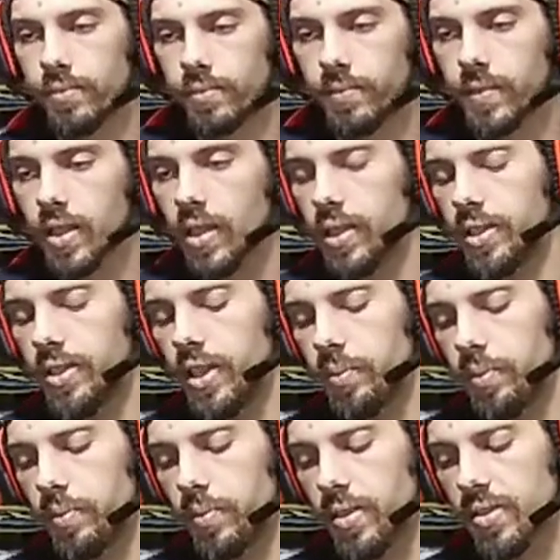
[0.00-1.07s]
cleaned up a
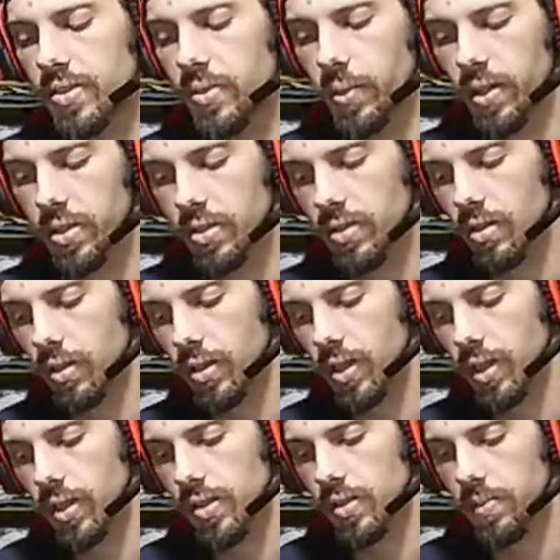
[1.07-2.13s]
bit so we can start getting some